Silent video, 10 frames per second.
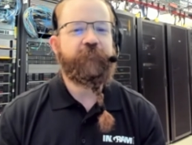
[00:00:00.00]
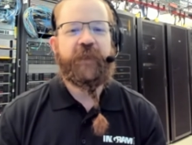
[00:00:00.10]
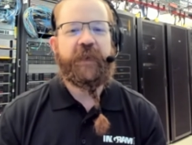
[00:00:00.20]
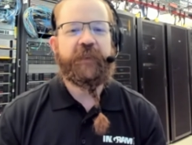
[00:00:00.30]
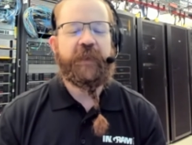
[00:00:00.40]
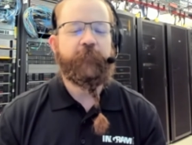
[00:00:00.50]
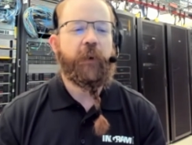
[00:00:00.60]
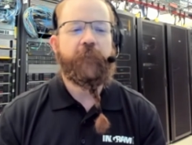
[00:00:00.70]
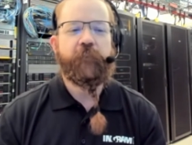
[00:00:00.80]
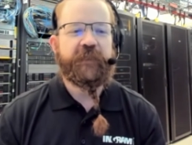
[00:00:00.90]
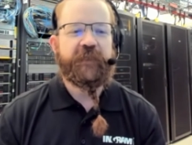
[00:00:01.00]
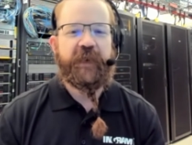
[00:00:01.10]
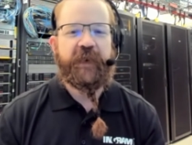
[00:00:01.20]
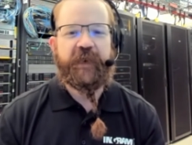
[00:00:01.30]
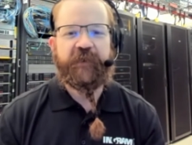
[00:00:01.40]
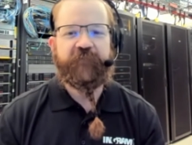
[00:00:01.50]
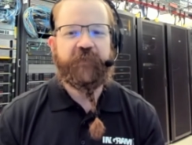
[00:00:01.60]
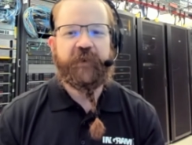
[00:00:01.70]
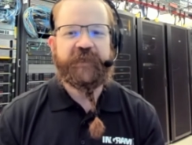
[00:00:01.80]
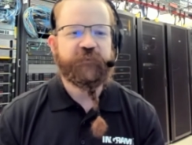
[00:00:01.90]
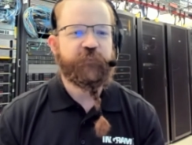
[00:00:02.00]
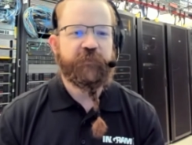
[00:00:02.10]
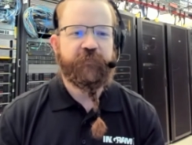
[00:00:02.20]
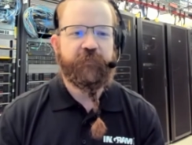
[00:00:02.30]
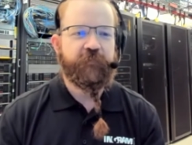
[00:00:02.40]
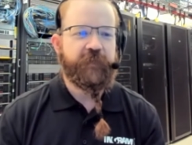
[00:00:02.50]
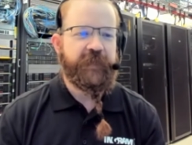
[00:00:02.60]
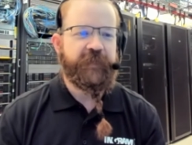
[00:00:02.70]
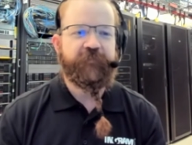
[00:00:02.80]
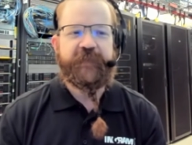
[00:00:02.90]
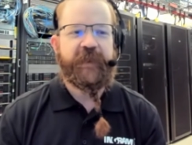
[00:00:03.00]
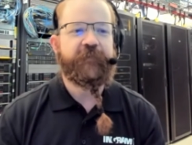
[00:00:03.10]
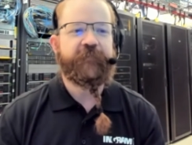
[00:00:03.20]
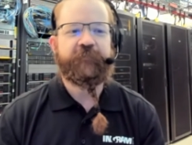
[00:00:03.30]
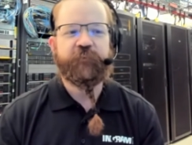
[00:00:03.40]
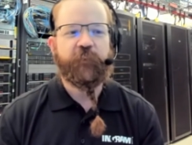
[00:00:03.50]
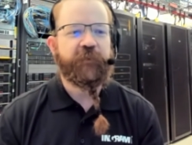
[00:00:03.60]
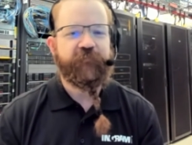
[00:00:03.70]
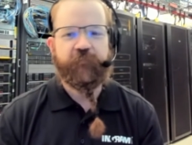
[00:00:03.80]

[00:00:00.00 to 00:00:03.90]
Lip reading: They probably have a hospital in their town that was part